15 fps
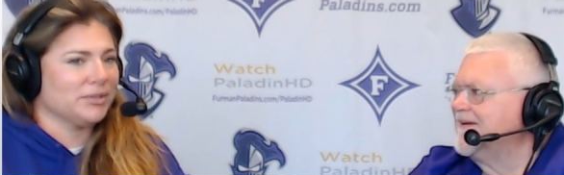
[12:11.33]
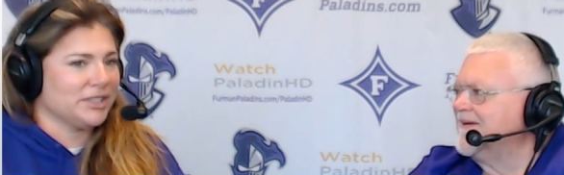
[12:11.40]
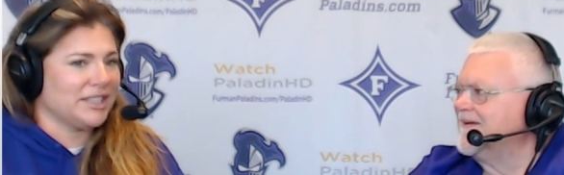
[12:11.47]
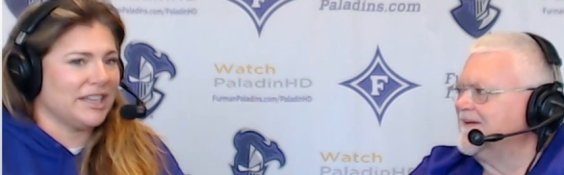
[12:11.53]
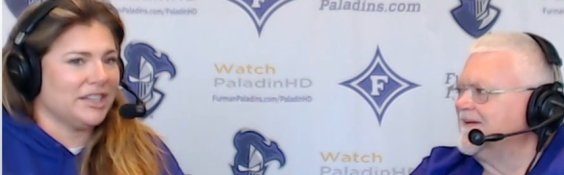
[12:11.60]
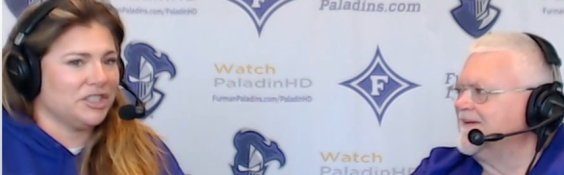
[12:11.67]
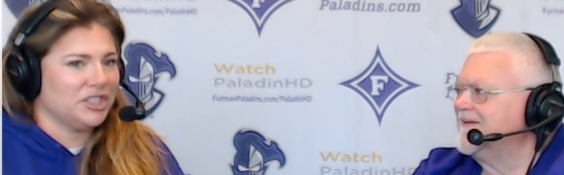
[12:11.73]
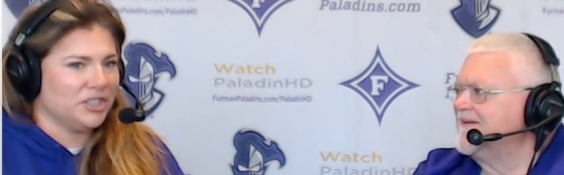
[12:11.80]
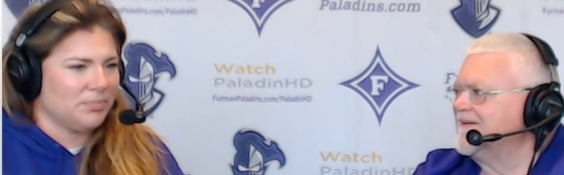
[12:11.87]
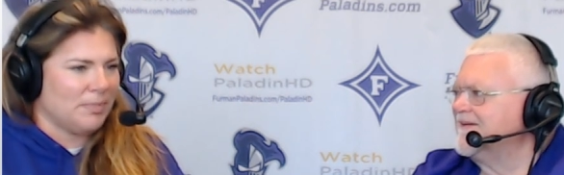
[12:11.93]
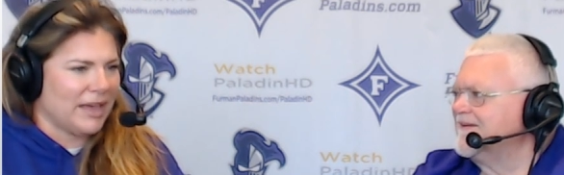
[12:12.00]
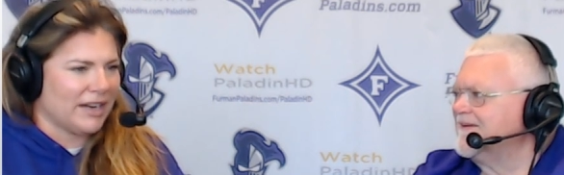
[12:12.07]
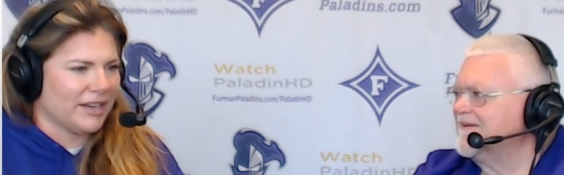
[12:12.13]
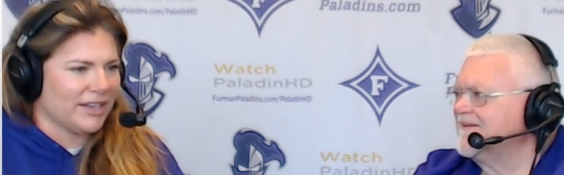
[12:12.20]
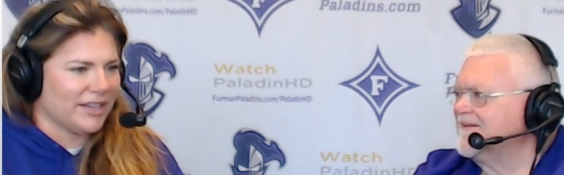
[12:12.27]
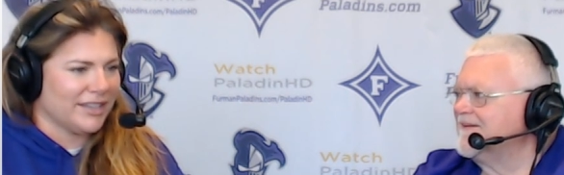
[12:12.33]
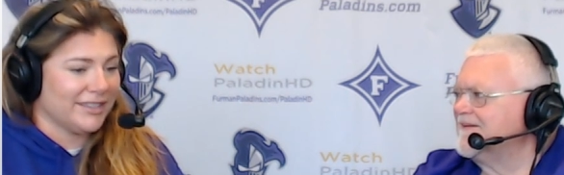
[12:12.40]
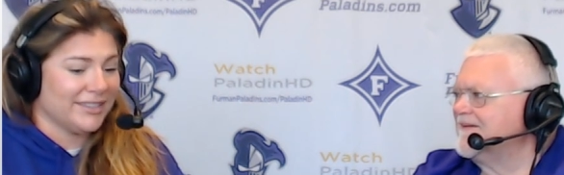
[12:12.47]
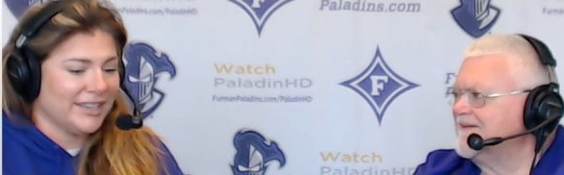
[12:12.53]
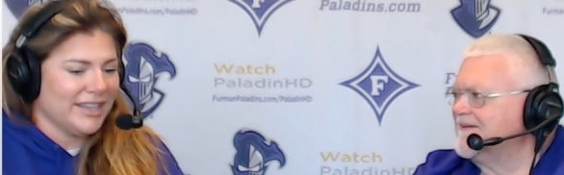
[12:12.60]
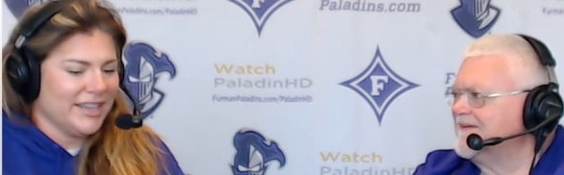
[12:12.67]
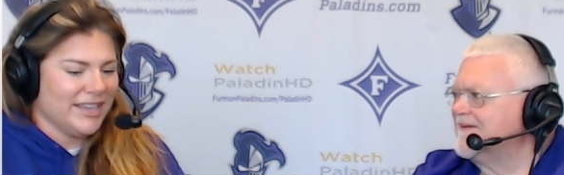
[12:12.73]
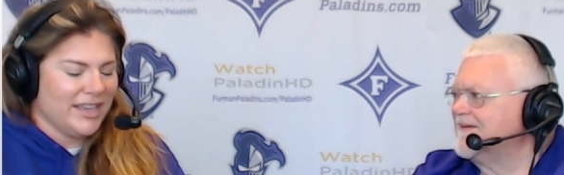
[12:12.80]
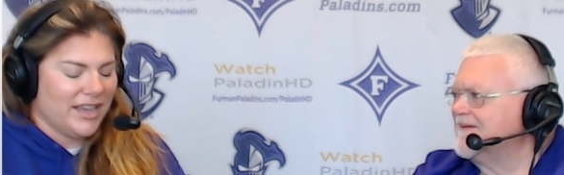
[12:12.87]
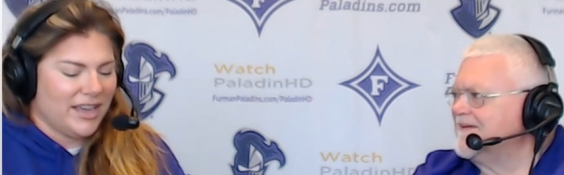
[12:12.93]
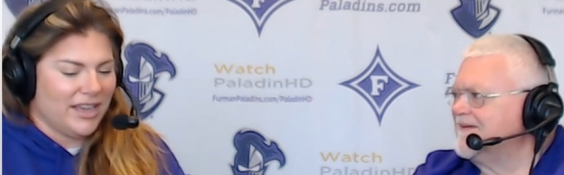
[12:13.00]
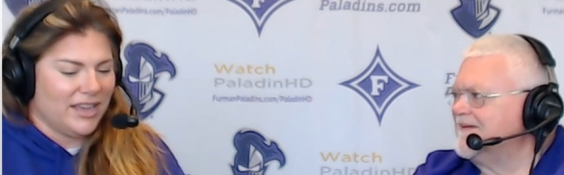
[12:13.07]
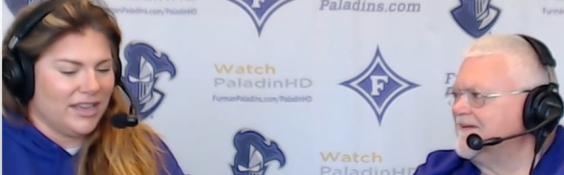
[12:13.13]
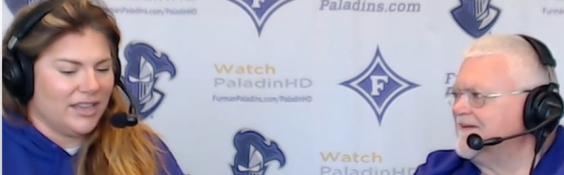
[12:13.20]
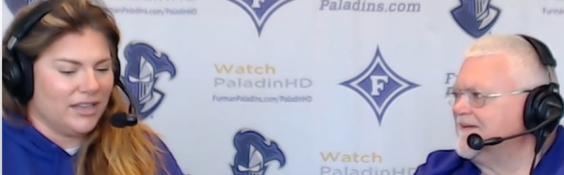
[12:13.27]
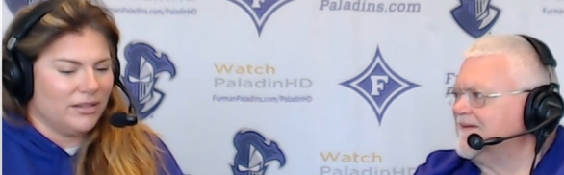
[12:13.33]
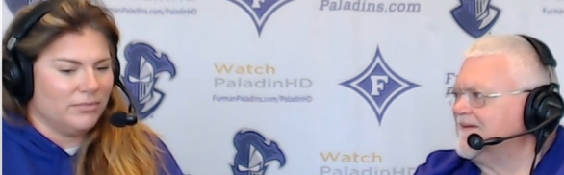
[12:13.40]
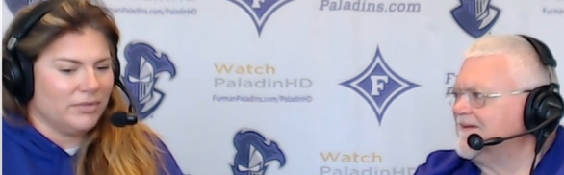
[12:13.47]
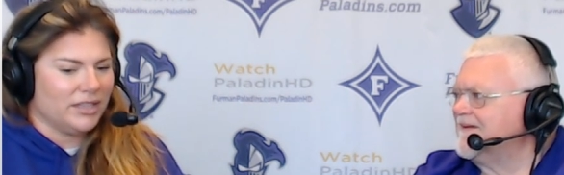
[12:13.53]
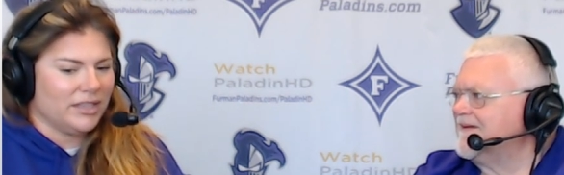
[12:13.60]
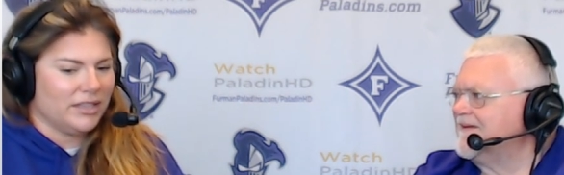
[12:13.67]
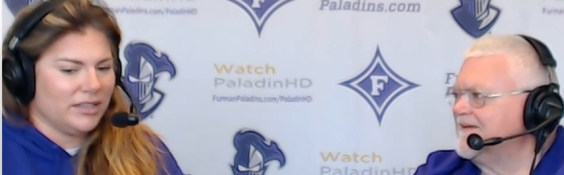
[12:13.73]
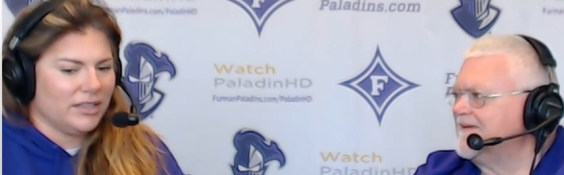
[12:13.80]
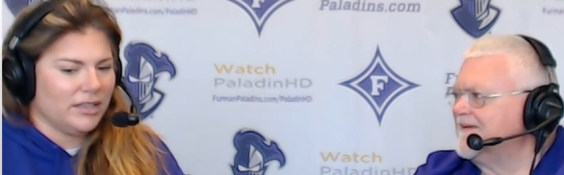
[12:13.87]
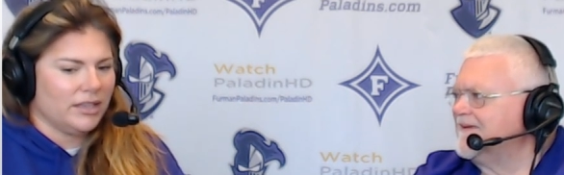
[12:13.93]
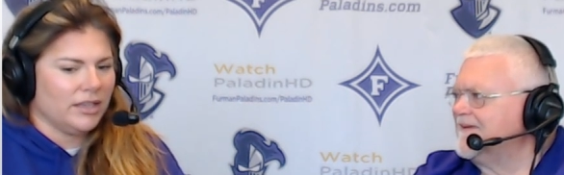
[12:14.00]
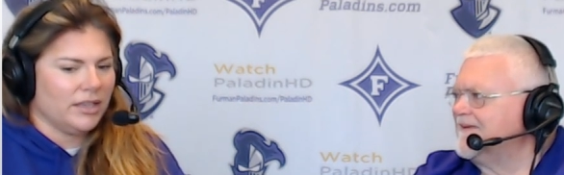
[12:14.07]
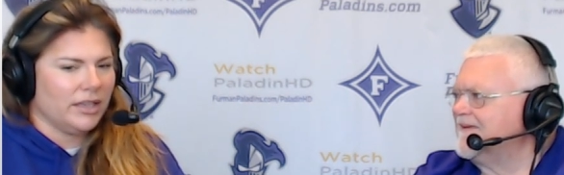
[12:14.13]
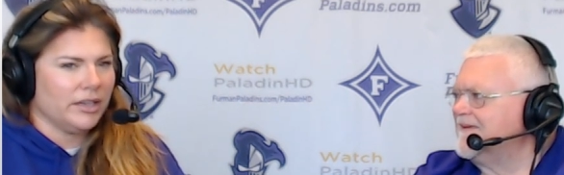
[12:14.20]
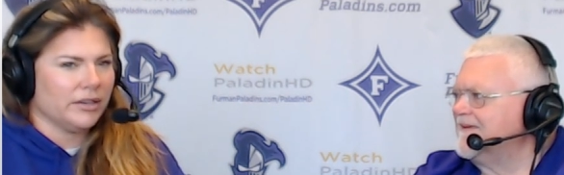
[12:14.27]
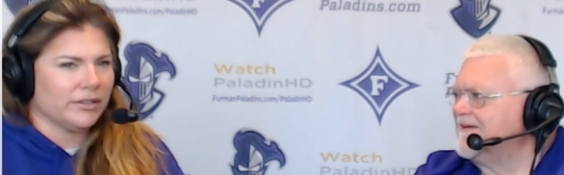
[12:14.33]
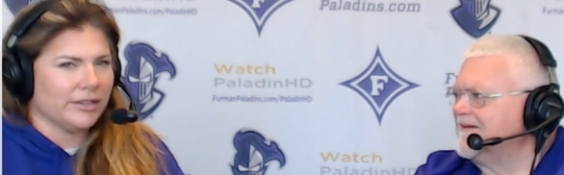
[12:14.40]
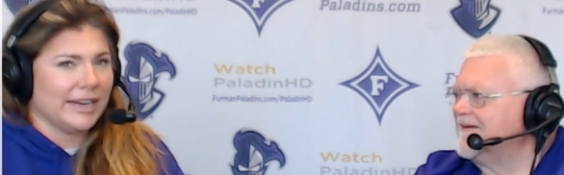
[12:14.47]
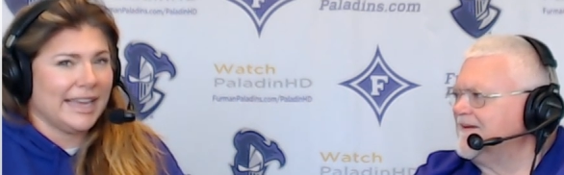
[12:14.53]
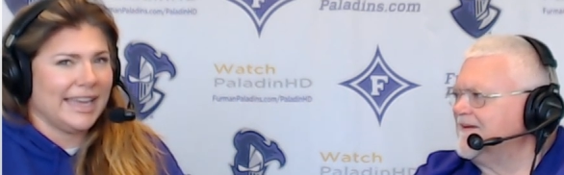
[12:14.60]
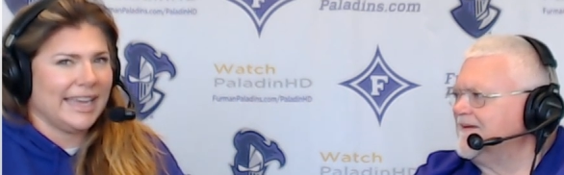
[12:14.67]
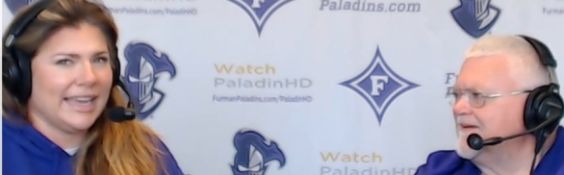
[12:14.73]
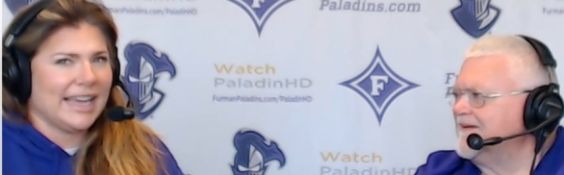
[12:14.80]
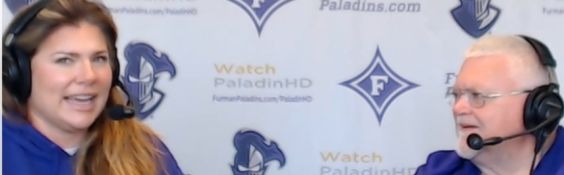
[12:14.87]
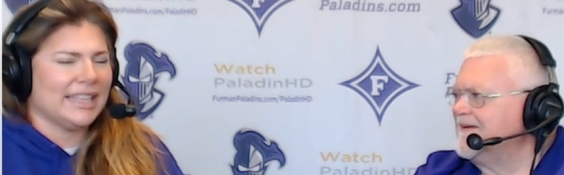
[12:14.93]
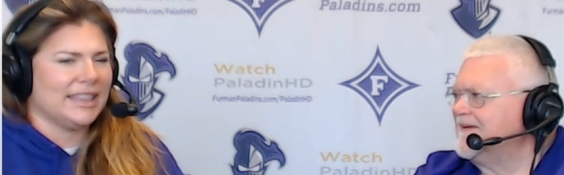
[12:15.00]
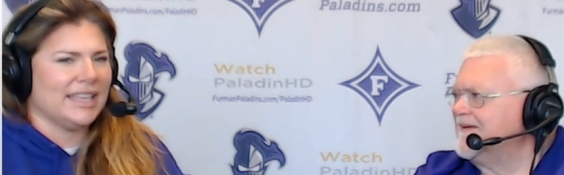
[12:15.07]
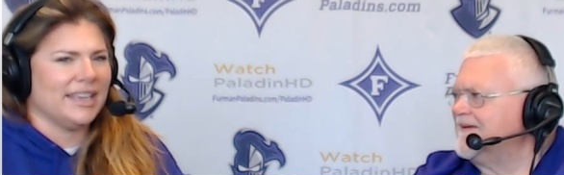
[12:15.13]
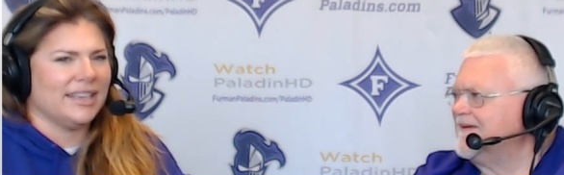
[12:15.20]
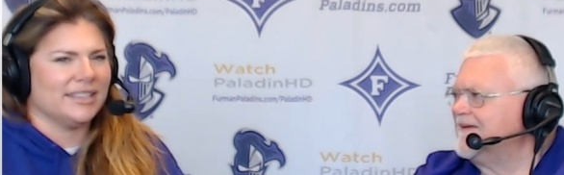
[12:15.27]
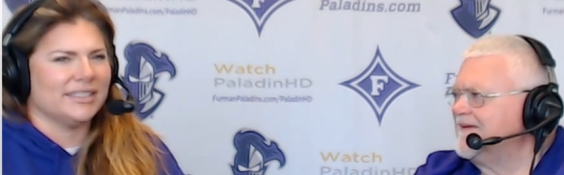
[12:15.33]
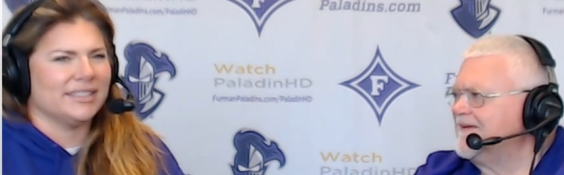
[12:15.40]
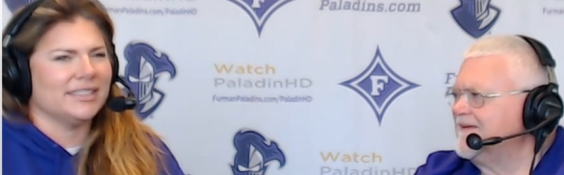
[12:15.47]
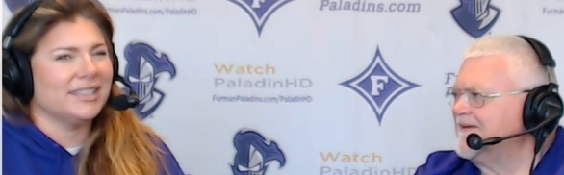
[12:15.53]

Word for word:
Speaker 1: percentage is better. Um, ERA, I think, is